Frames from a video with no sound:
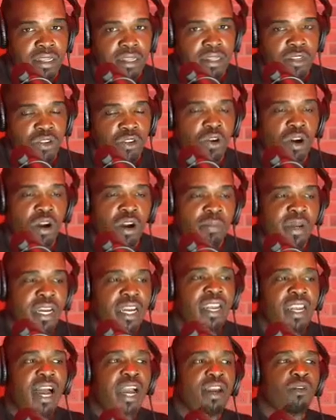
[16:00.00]
You know what I
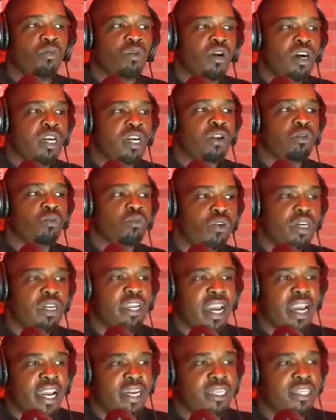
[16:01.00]
mean? Like
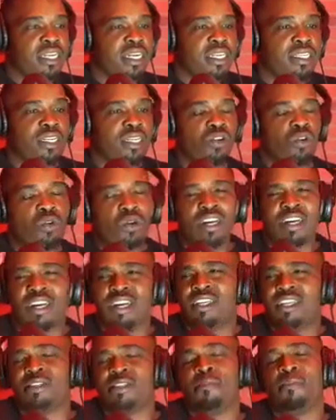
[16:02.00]
what actually is it doing?
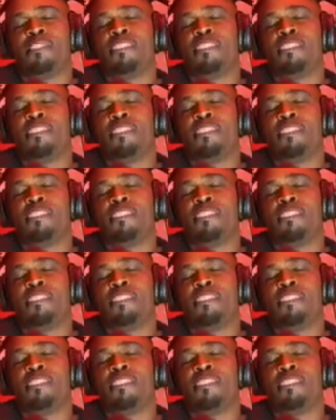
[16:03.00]
Because